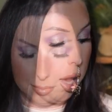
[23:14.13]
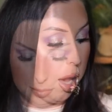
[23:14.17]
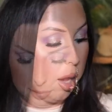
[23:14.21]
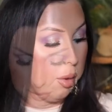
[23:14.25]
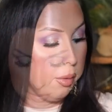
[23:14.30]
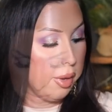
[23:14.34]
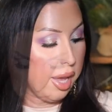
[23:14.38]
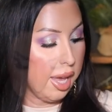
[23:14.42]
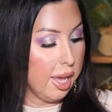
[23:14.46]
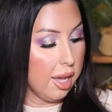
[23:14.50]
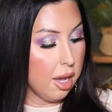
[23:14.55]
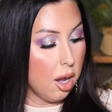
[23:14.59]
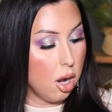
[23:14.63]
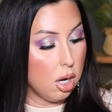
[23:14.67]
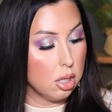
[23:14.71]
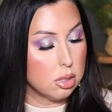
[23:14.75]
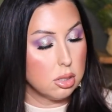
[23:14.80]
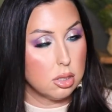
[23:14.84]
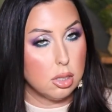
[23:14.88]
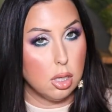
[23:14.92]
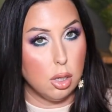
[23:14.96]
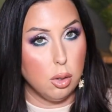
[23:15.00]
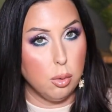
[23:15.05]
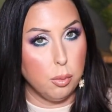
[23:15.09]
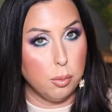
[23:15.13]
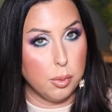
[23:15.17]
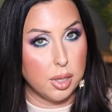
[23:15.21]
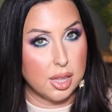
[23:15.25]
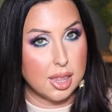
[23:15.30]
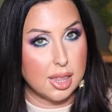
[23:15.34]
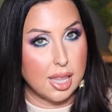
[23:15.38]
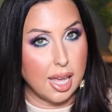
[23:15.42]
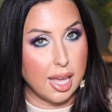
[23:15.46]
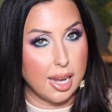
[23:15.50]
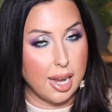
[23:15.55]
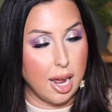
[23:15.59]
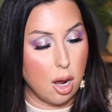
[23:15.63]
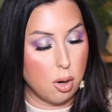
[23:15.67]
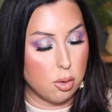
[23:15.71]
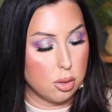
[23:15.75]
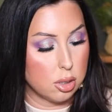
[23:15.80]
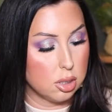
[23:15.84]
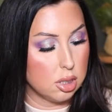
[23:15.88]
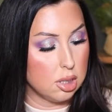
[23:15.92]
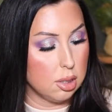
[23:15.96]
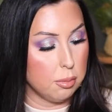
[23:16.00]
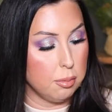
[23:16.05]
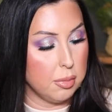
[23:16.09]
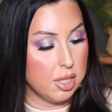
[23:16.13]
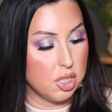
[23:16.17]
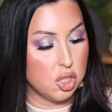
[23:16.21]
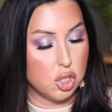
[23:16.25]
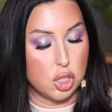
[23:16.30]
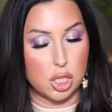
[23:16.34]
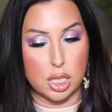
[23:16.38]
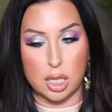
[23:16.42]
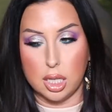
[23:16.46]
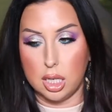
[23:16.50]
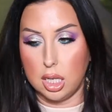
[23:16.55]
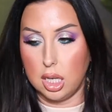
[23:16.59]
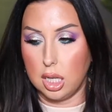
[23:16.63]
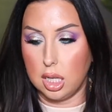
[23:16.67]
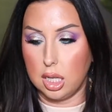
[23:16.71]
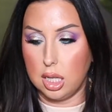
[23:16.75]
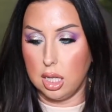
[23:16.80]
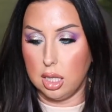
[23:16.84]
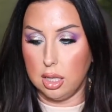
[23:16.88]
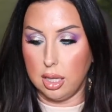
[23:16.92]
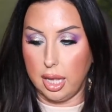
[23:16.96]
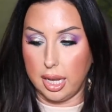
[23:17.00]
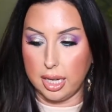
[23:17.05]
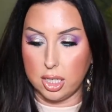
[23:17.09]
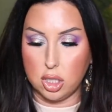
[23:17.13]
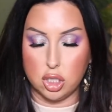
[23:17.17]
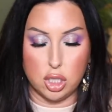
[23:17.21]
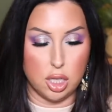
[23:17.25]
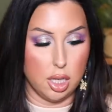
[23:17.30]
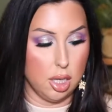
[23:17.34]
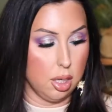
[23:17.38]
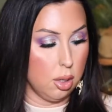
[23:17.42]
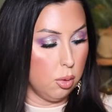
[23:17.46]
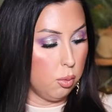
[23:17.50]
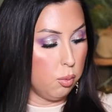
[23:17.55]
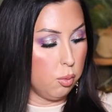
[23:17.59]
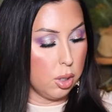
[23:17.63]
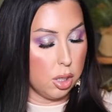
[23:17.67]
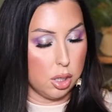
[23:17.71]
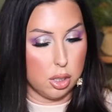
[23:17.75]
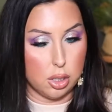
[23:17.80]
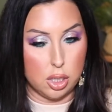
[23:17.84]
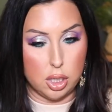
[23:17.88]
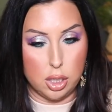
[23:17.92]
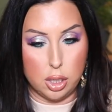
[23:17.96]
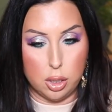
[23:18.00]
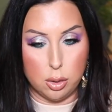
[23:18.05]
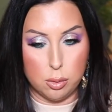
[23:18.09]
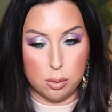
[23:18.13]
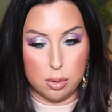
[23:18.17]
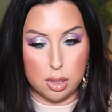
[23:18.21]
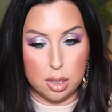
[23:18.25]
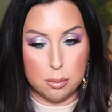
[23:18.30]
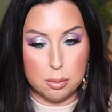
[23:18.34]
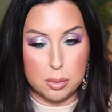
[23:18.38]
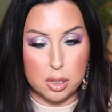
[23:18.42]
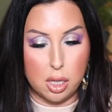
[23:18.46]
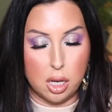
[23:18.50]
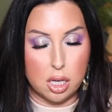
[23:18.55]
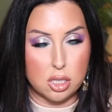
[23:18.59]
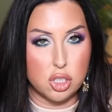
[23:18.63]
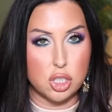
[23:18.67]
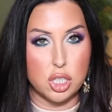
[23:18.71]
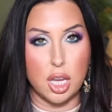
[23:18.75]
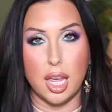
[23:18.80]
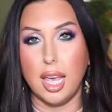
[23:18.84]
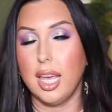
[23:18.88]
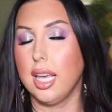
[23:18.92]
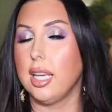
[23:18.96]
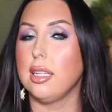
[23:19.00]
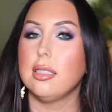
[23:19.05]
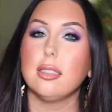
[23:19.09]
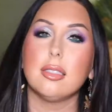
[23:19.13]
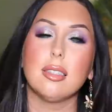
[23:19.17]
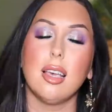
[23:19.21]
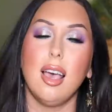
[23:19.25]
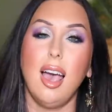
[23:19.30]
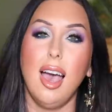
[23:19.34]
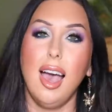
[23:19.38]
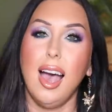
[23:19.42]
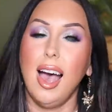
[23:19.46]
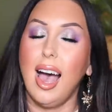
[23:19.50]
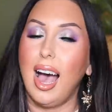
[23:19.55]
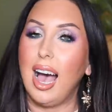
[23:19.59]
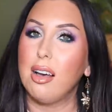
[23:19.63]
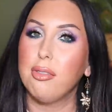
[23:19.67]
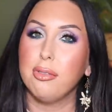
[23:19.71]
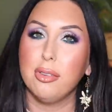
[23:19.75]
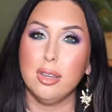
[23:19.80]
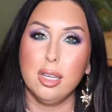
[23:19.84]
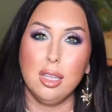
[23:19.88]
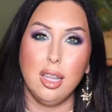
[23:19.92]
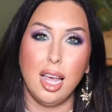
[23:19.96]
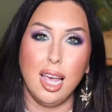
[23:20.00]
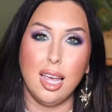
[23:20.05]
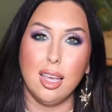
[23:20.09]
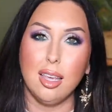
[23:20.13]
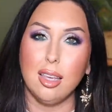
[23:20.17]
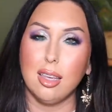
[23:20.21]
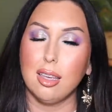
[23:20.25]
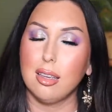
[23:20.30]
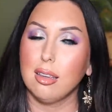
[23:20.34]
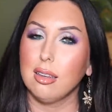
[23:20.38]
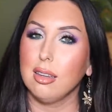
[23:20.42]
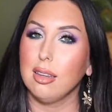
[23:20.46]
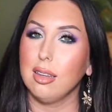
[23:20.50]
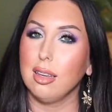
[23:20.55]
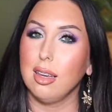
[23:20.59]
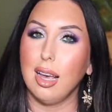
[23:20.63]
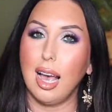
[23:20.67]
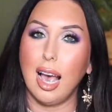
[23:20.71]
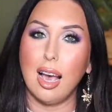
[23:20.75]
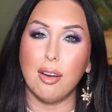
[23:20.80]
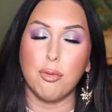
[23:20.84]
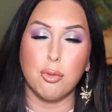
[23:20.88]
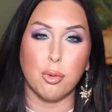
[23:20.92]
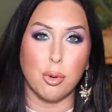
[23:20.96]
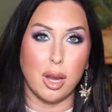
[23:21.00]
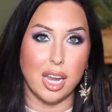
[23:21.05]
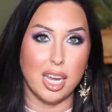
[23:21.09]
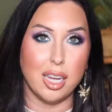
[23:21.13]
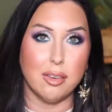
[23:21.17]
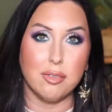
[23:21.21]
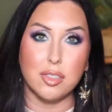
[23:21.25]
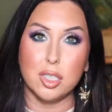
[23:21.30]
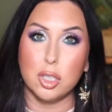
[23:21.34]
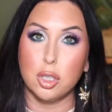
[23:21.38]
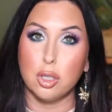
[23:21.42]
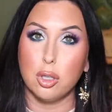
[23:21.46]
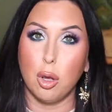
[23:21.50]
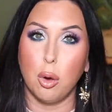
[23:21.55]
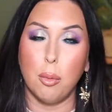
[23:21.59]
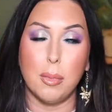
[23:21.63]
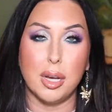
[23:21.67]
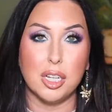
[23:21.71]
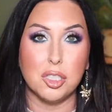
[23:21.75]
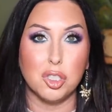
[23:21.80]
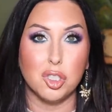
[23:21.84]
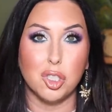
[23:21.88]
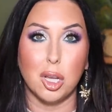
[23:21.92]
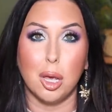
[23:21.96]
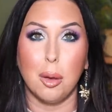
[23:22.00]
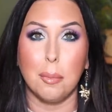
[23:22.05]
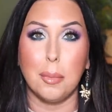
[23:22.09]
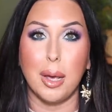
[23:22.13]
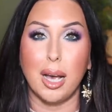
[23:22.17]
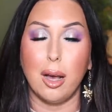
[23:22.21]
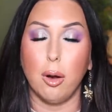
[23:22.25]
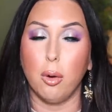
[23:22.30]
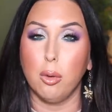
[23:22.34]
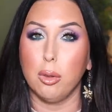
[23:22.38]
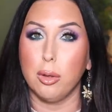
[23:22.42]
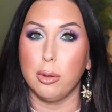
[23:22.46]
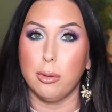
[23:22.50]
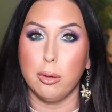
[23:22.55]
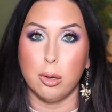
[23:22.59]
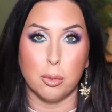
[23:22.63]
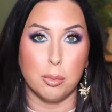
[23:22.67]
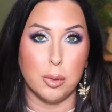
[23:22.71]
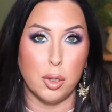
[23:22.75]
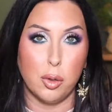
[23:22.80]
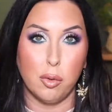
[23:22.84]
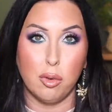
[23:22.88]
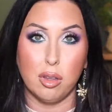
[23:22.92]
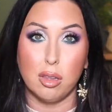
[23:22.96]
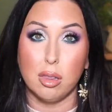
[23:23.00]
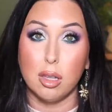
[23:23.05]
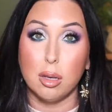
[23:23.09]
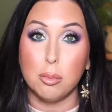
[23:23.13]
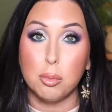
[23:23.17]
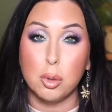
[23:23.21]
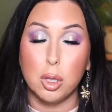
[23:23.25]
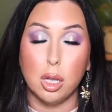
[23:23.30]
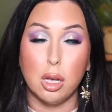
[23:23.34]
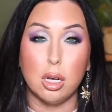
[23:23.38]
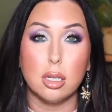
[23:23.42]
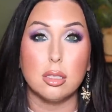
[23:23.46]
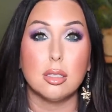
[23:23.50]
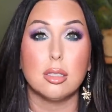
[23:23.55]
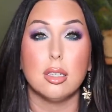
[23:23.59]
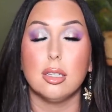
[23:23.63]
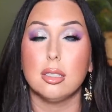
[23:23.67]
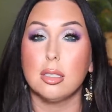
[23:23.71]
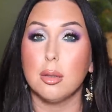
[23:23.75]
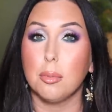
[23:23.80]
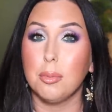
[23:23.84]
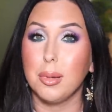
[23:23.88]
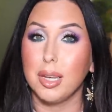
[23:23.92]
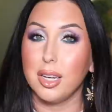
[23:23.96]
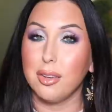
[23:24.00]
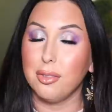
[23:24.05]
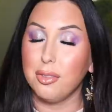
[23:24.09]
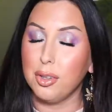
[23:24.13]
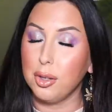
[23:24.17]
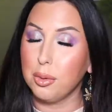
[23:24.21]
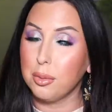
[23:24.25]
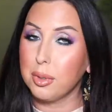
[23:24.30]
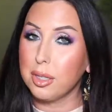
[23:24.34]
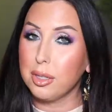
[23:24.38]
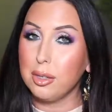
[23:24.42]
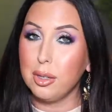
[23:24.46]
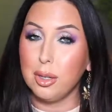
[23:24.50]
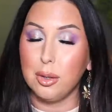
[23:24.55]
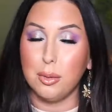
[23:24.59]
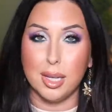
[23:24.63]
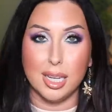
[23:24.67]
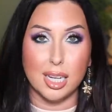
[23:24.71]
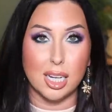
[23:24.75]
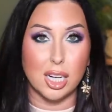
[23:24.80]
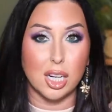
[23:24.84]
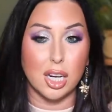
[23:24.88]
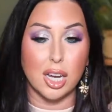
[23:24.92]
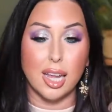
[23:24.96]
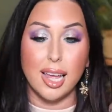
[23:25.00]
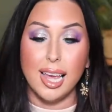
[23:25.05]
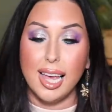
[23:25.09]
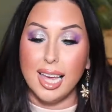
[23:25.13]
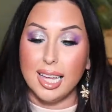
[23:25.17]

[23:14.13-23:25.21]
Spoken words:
Okay, also with that Outer Dimension collection were new lip gloss shades. I feel like I've raved so much about Lunar Beauty lip glosses, but if you are new here,